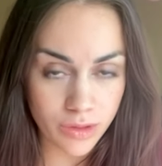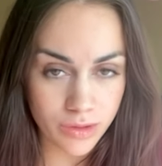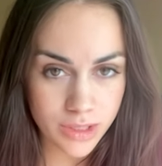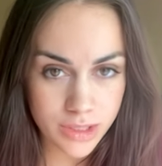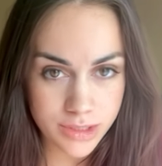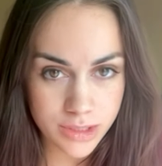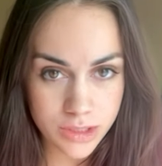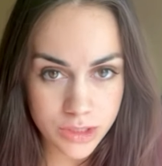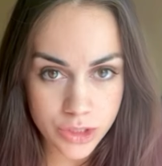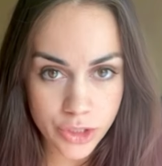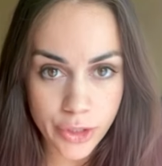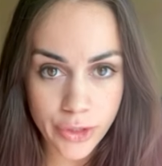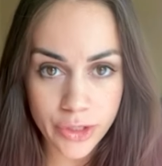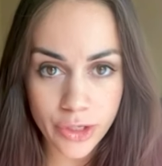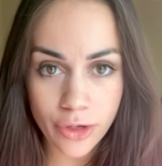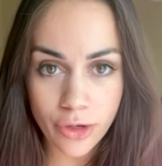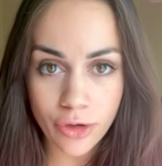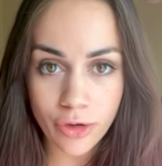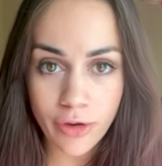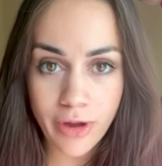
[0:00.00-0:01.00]
This is called
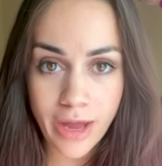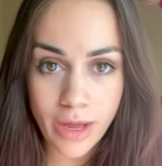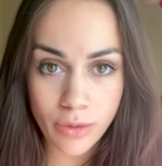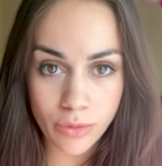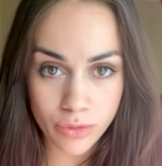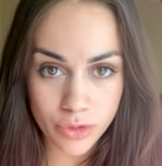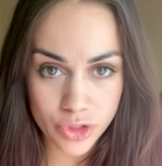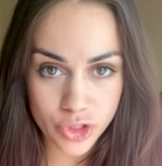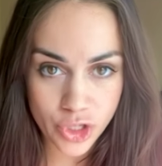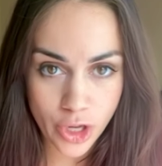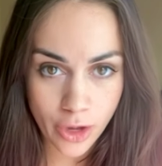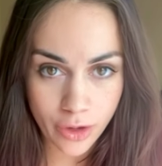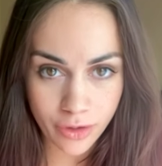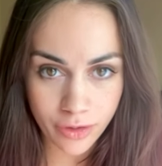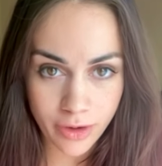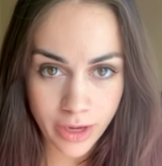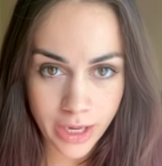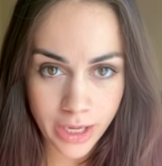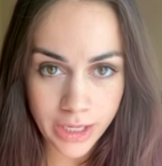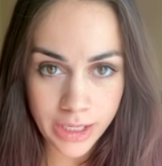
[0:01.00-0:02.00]
your crown
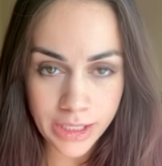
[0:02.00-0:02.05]
chakra.